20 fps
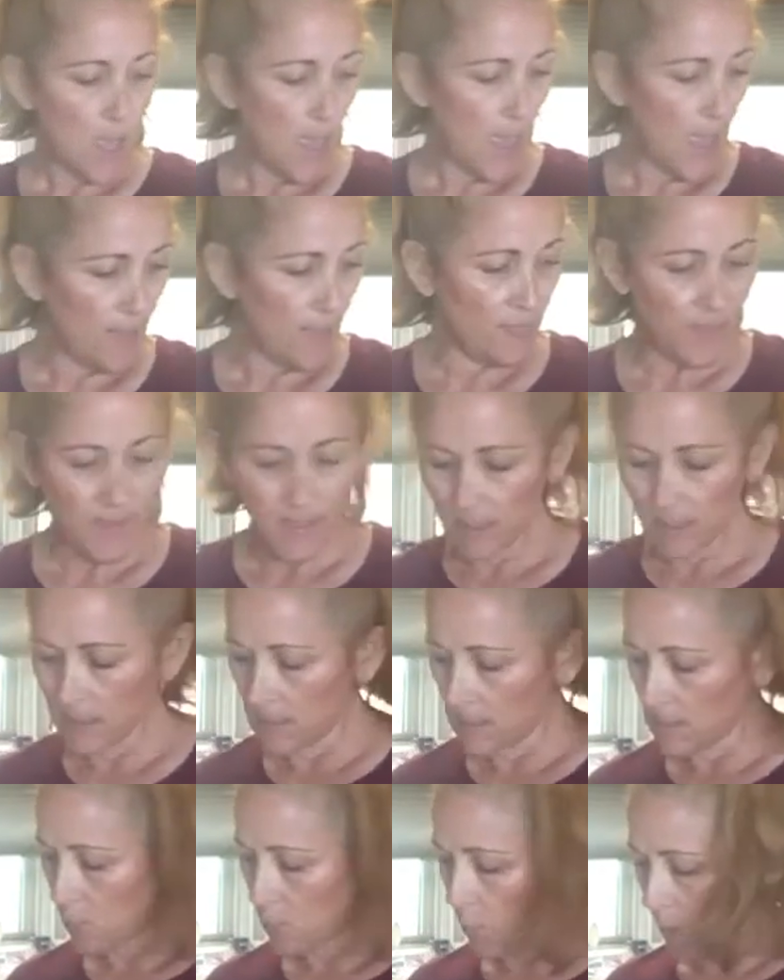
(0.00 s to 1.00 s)
And this
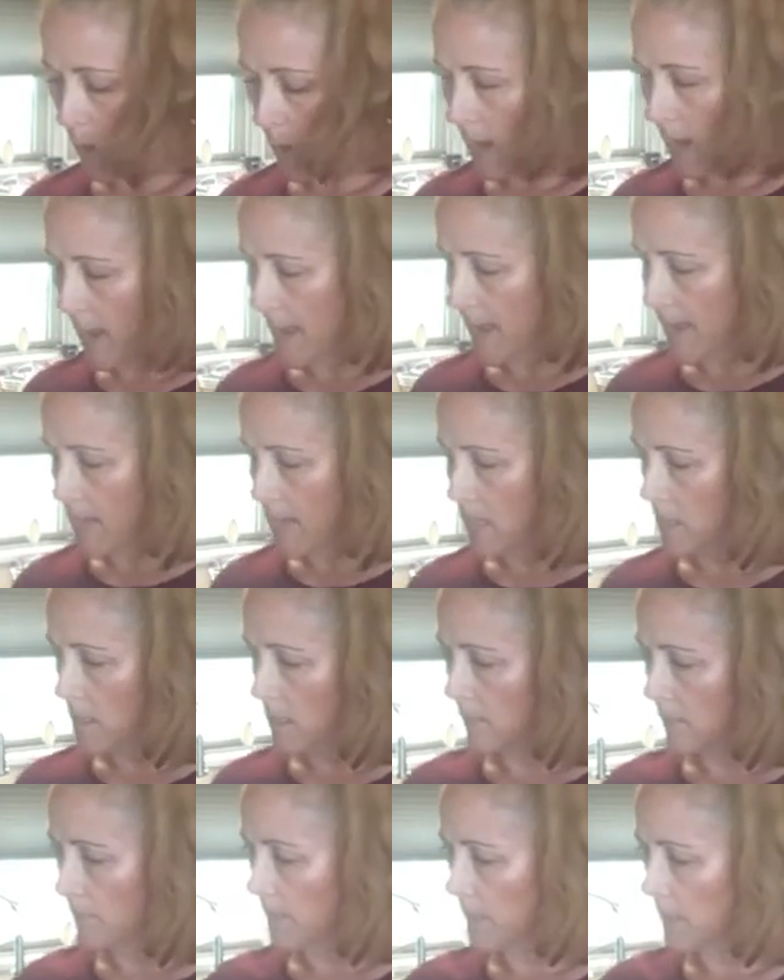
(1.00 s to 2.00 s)
is why
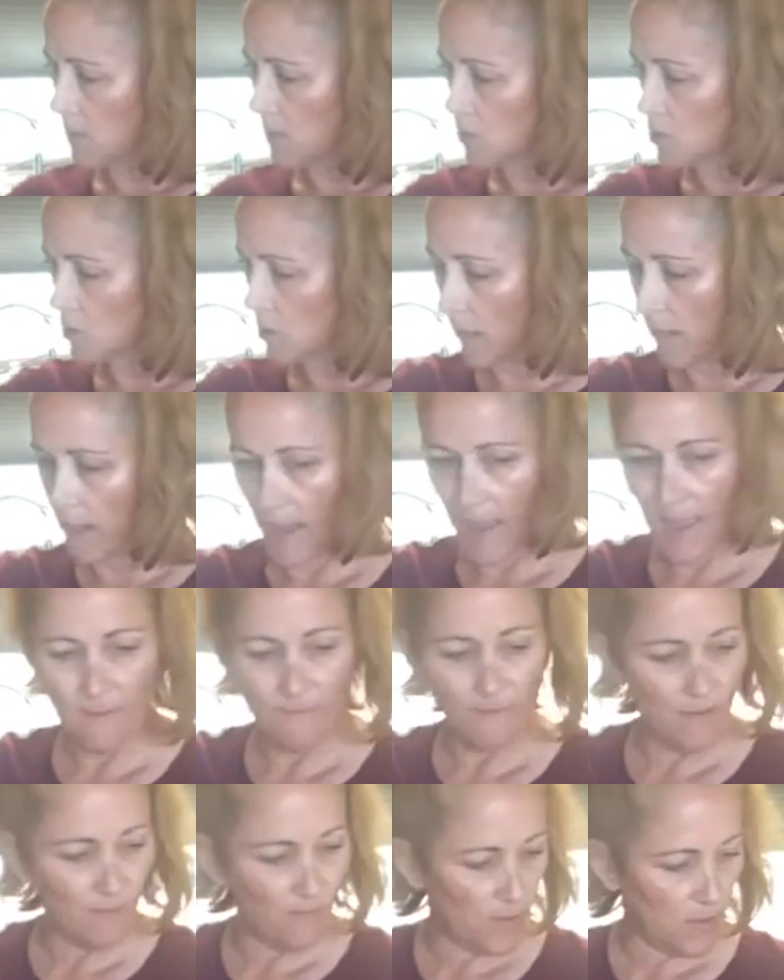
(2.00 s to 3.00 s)
I'm making sure I have
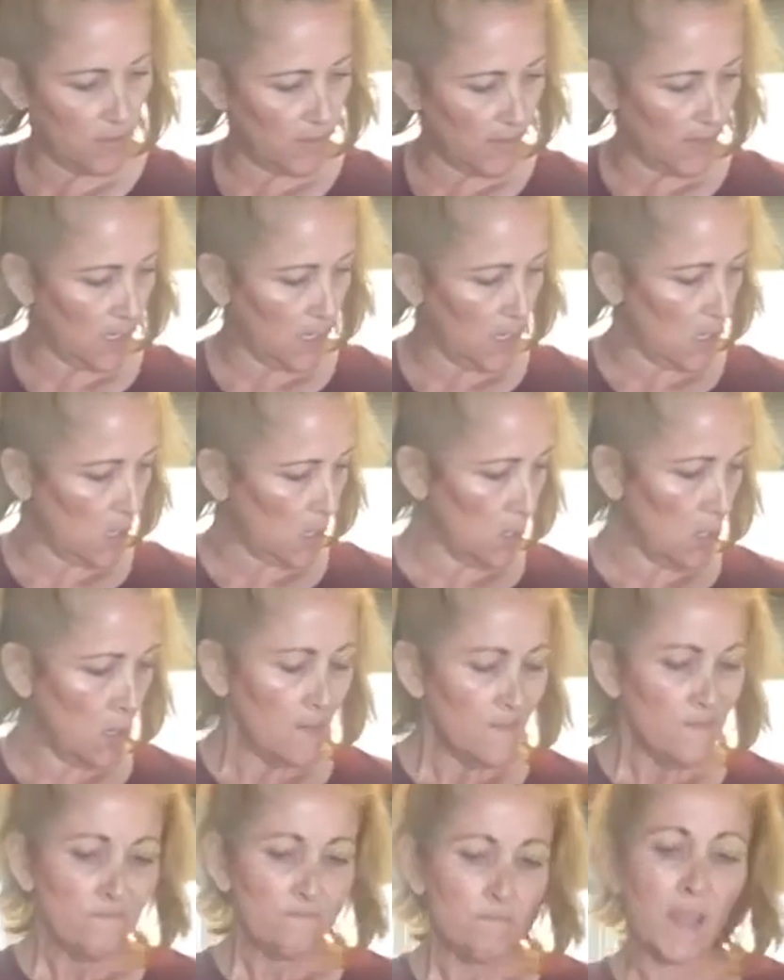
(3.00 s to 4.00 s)
everything here.
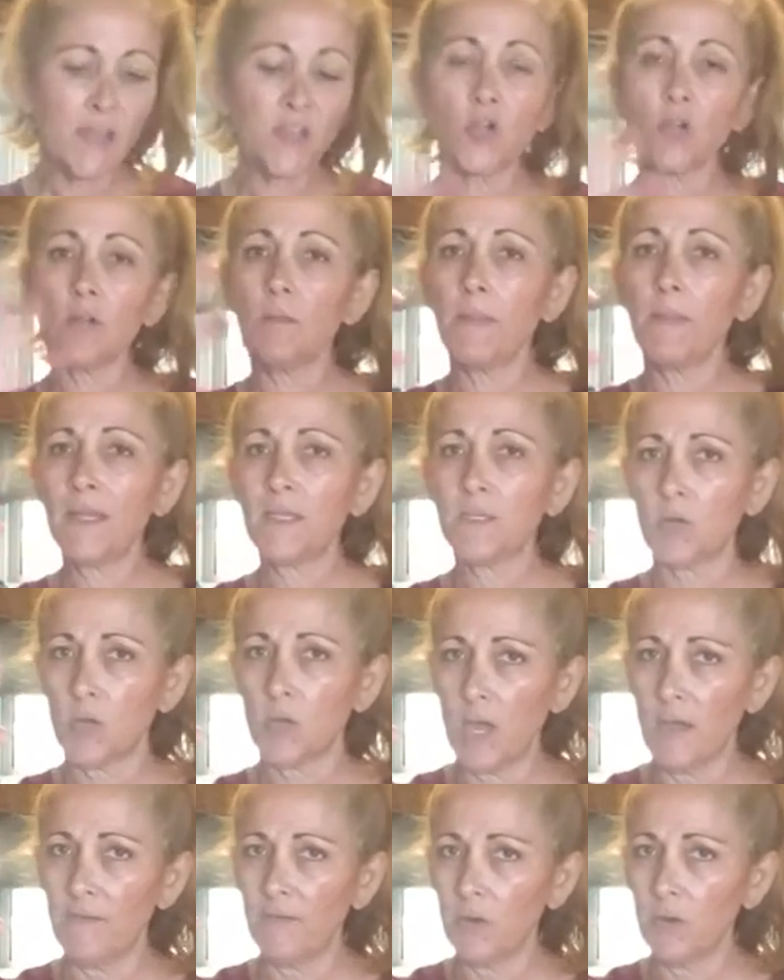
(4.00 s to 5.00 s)
Make sure the beans are
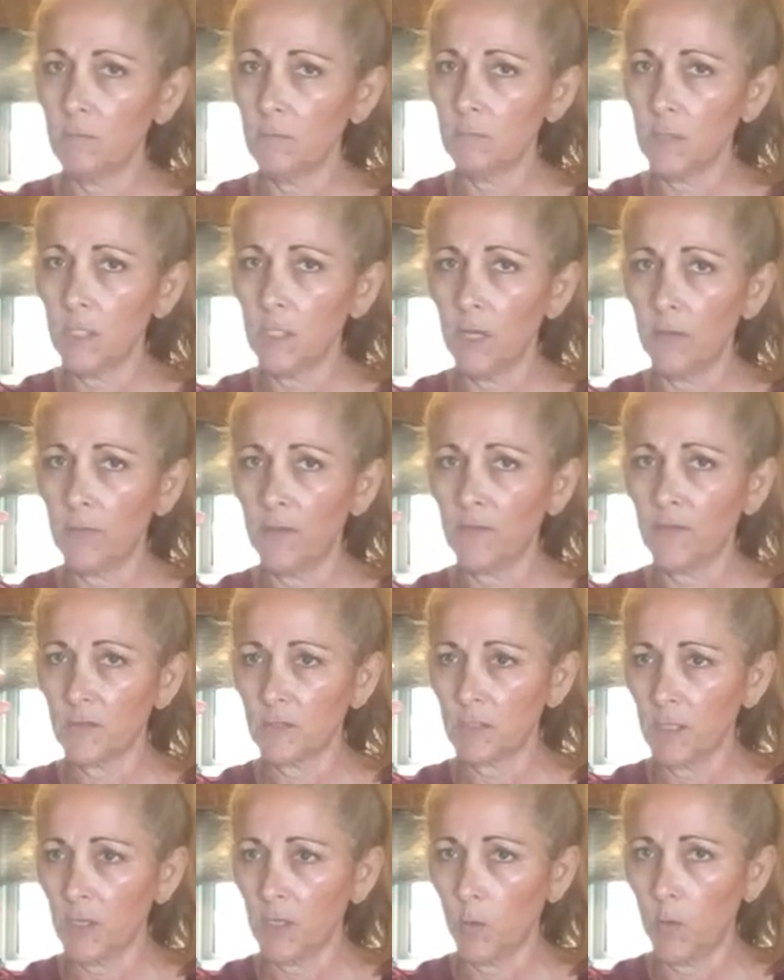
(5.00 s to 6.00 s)
covered, you know, that there's
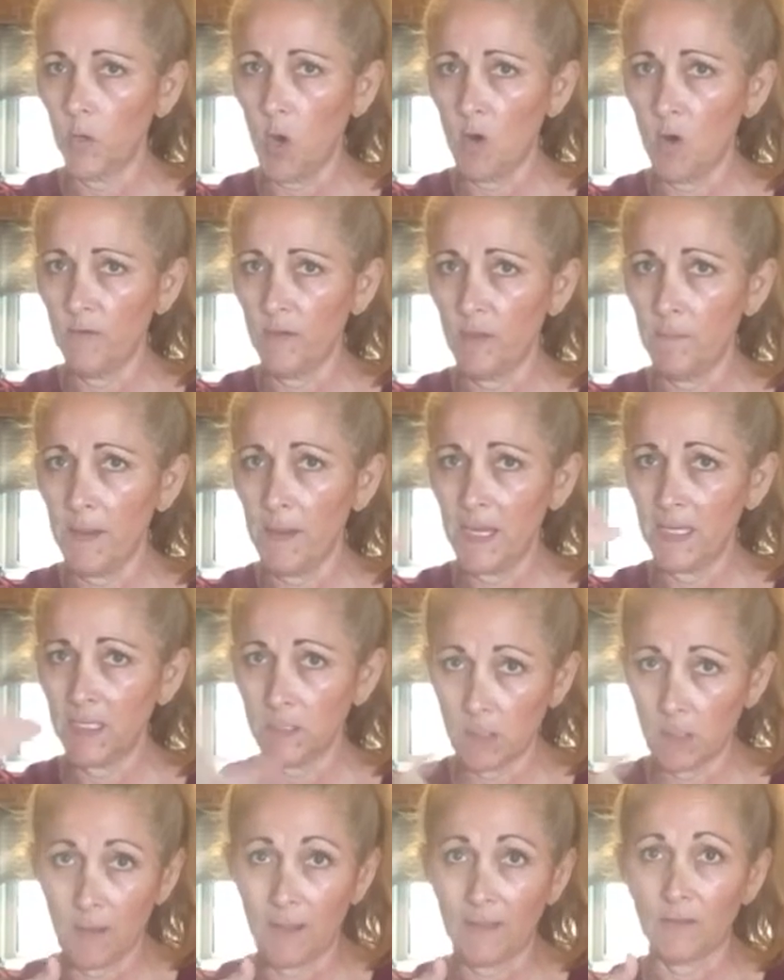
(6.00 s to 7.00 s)
liquid over the beans
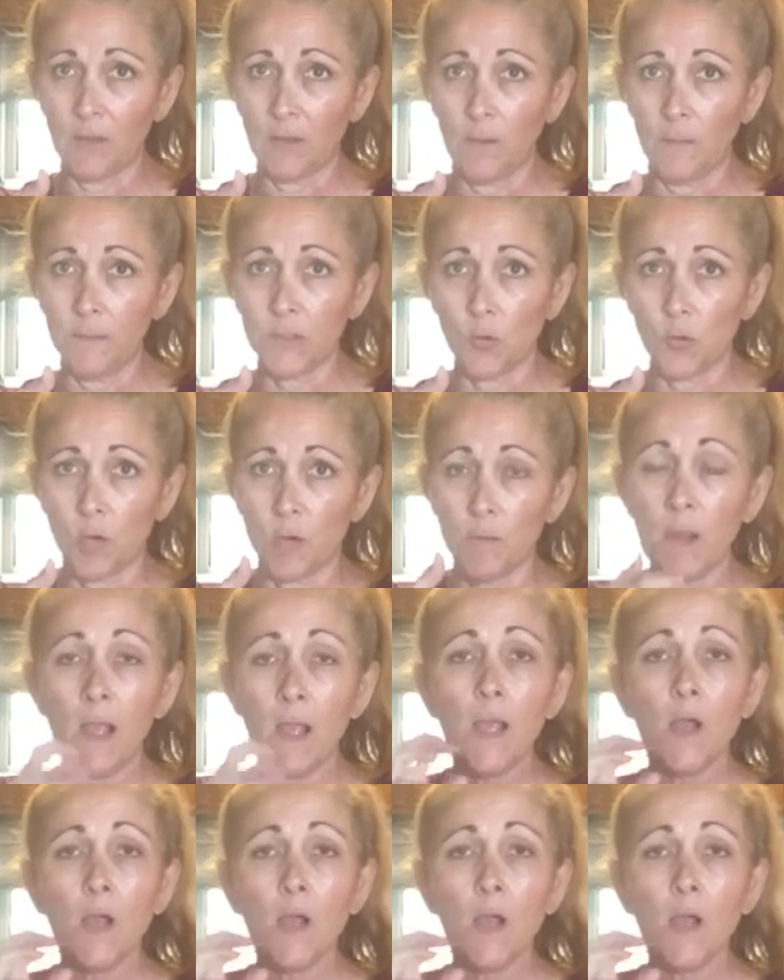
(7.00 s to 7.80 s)
so that they'll absorb.